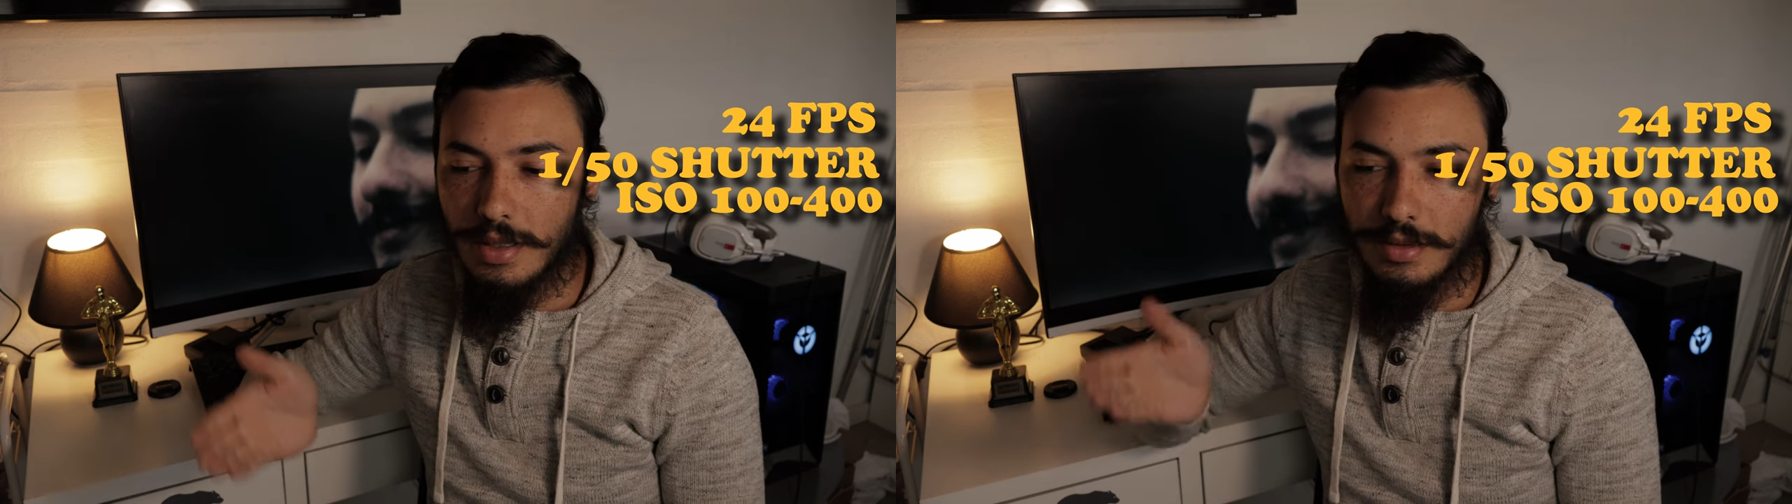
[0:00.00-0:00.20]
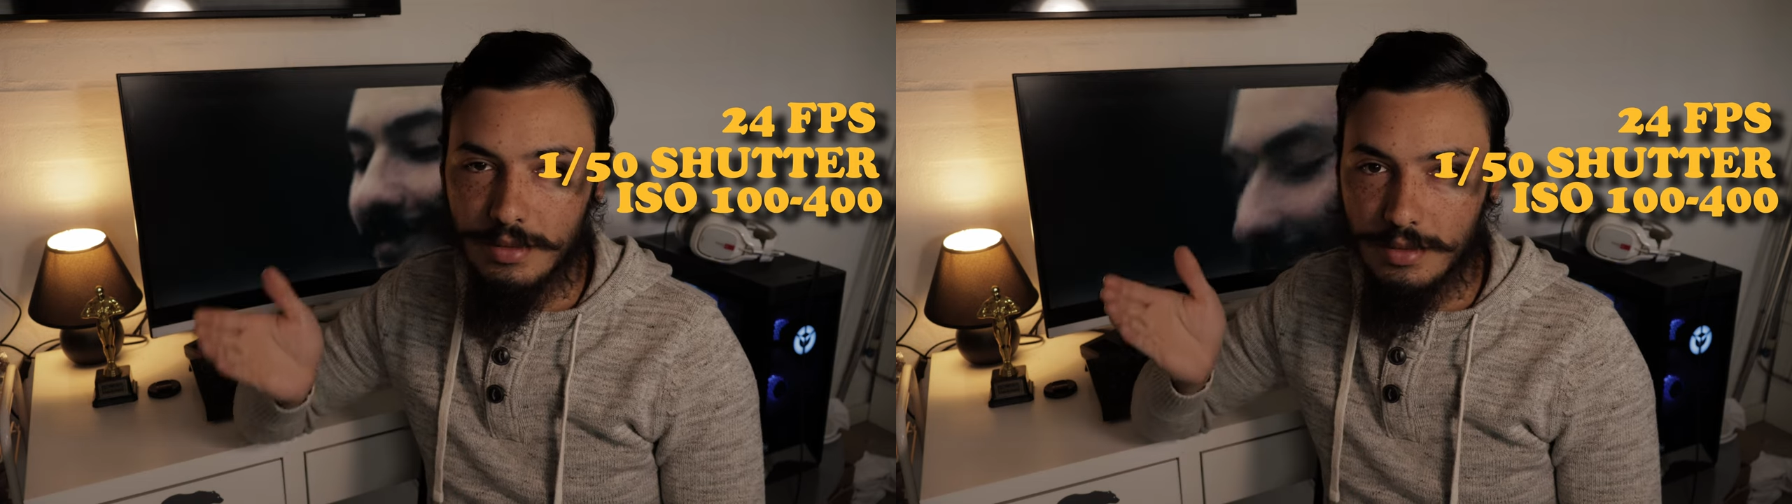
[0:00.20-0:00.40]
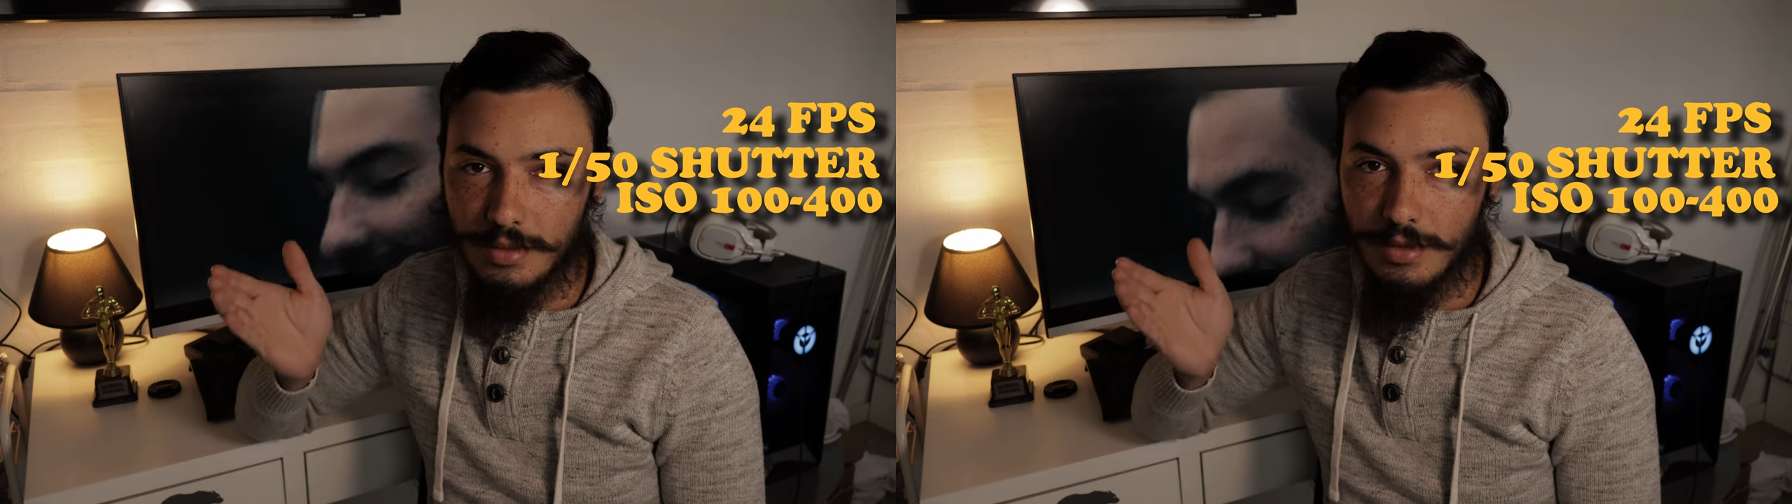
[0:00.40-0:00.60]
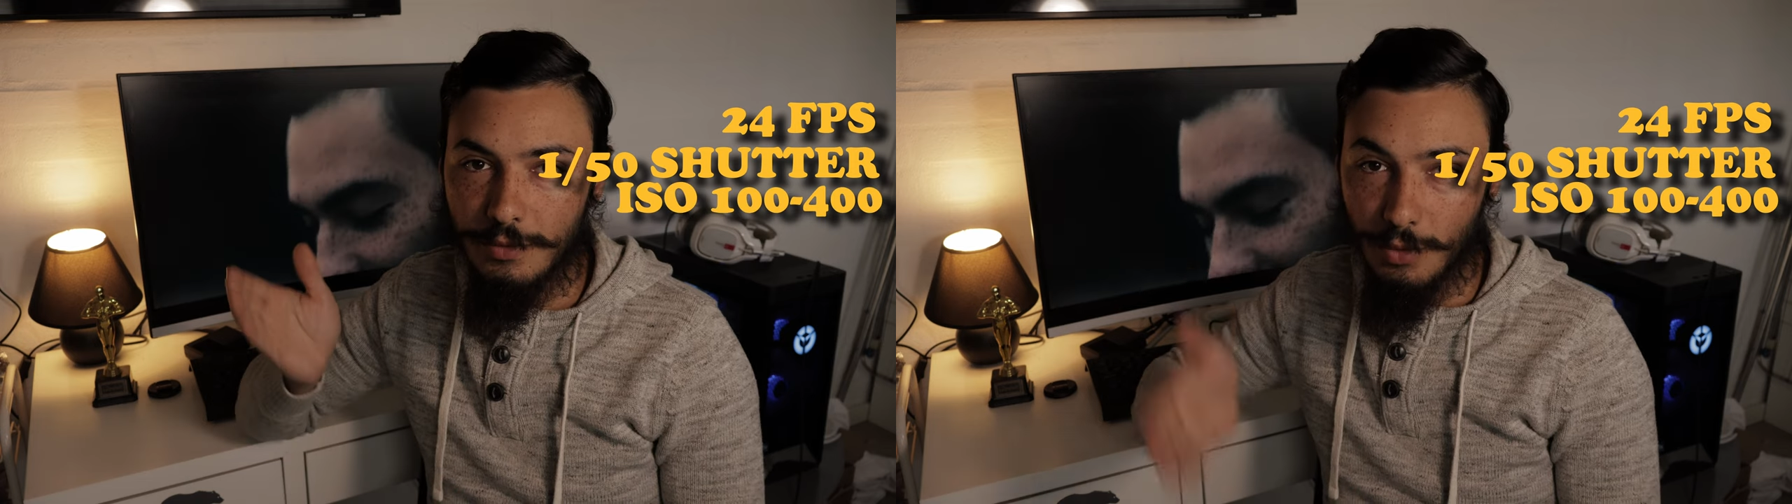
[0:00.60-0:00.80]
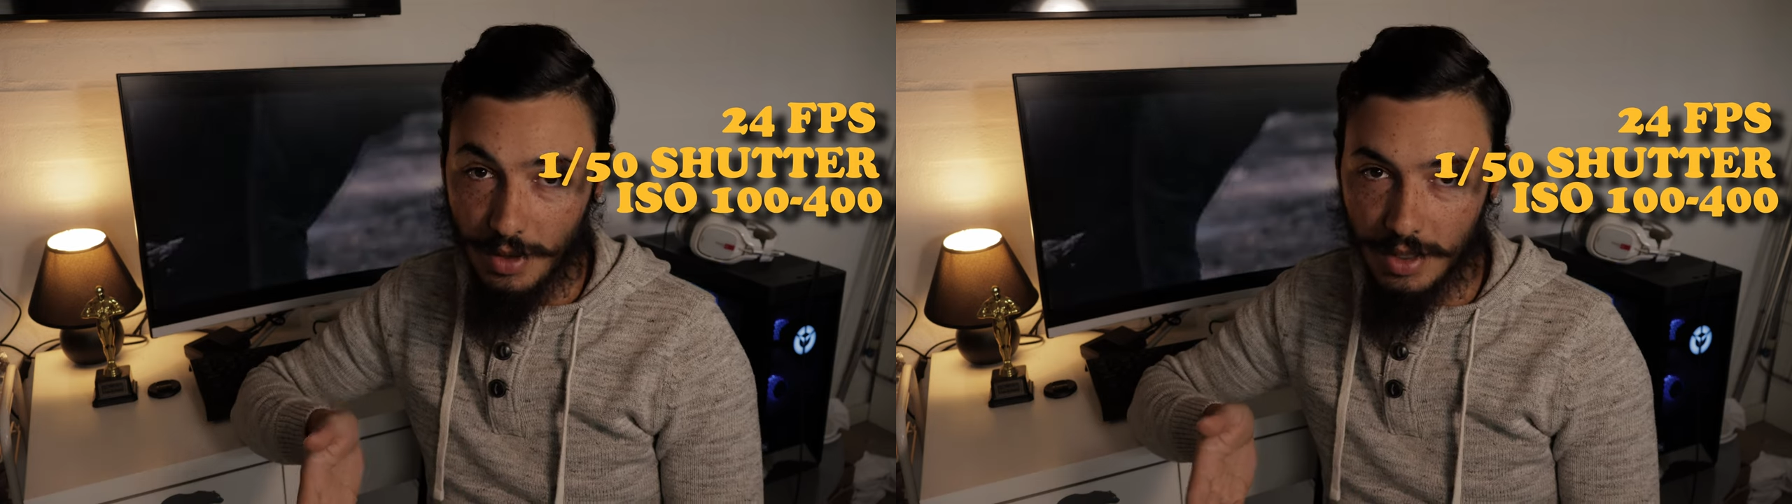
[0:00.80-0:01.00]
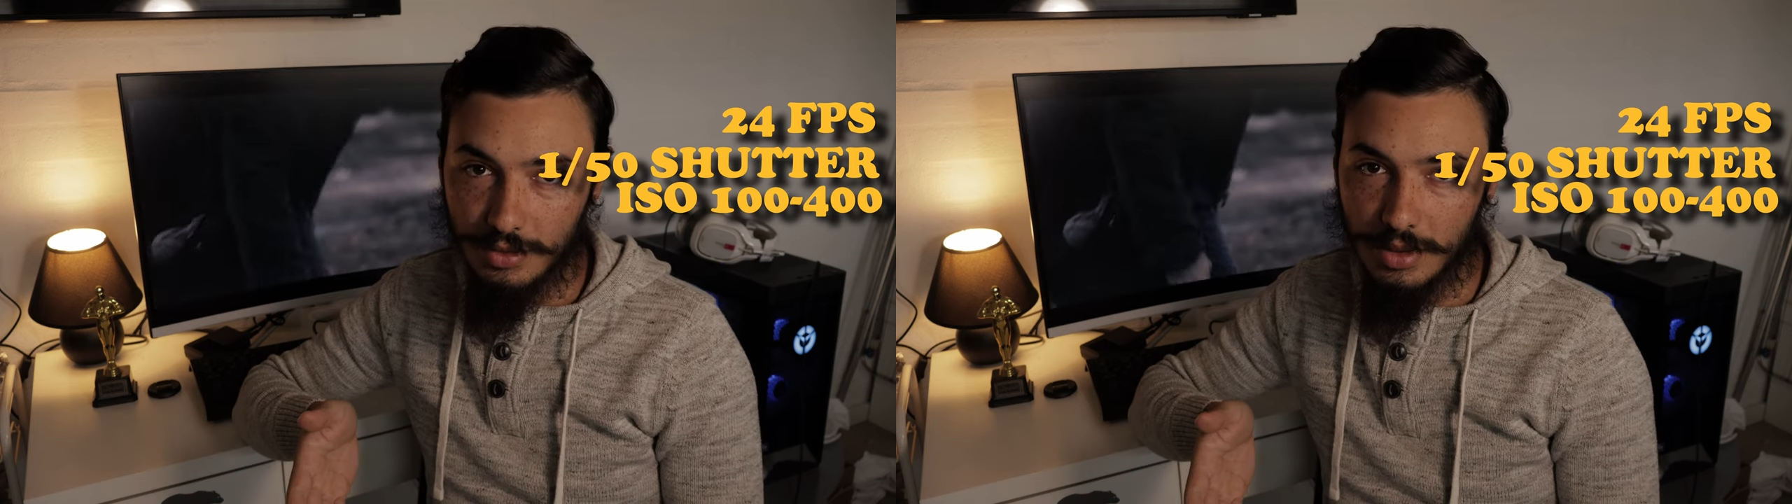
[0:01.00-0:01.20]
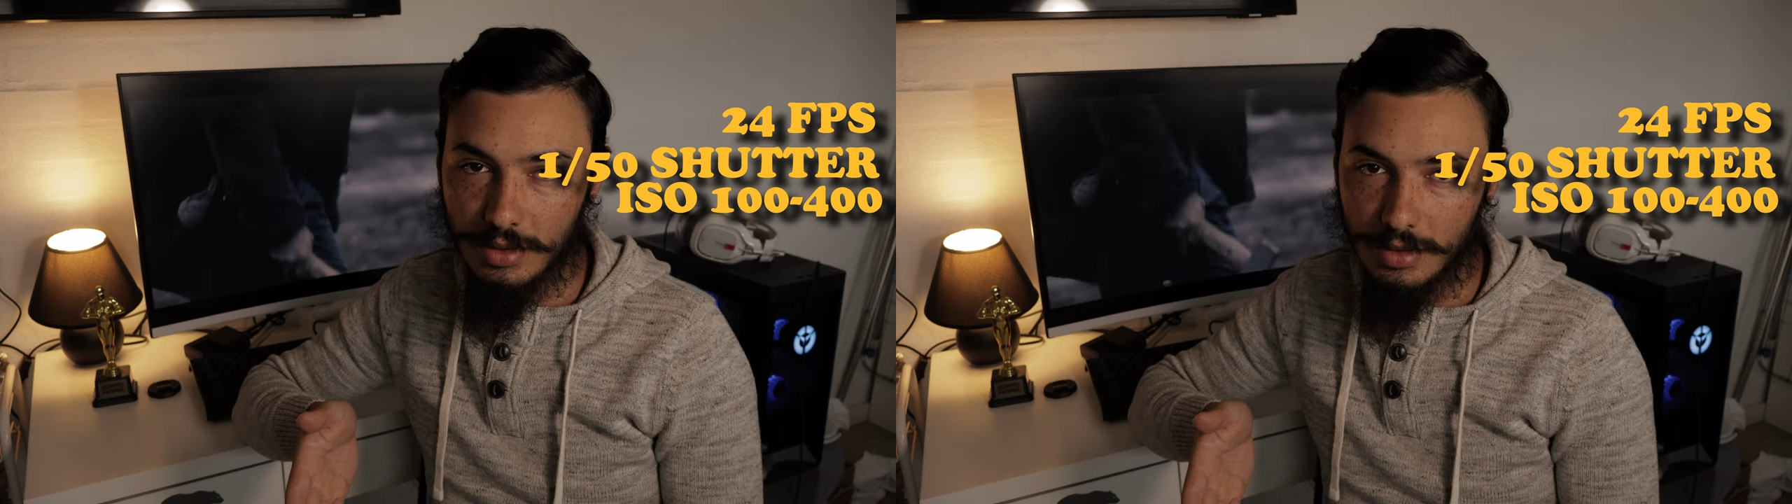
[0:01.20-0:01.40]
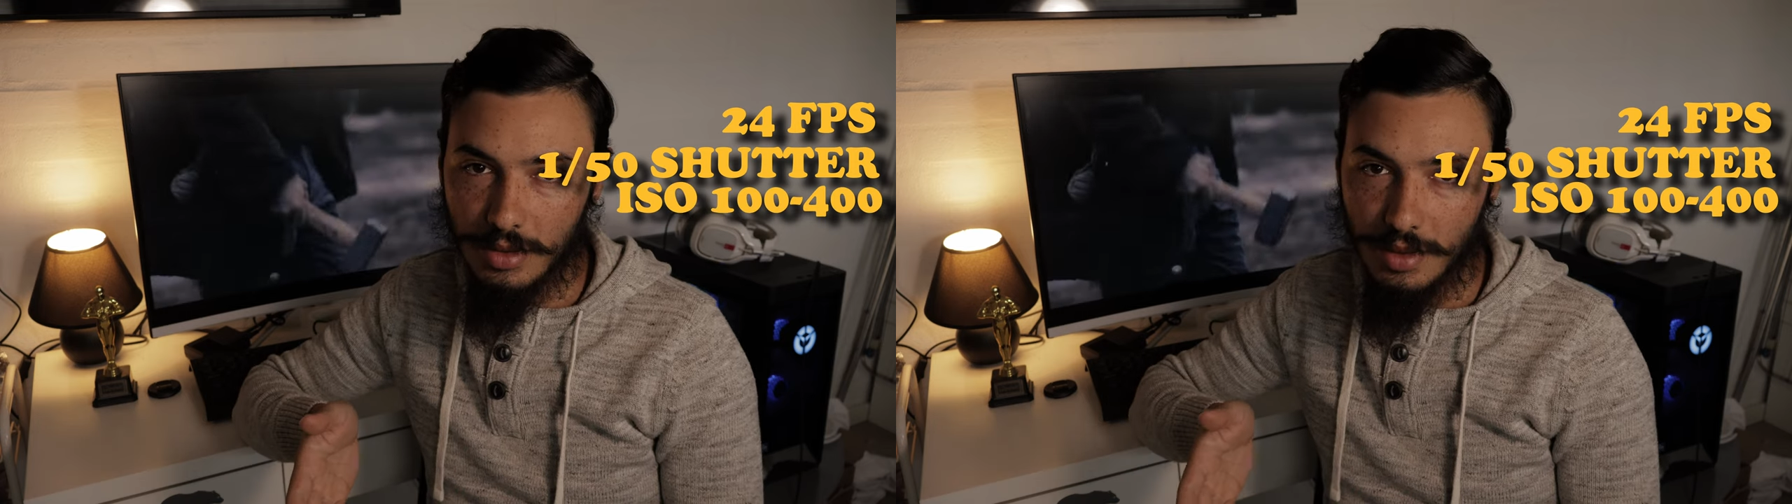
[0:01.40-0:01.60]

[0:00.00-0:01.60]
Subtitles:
and 400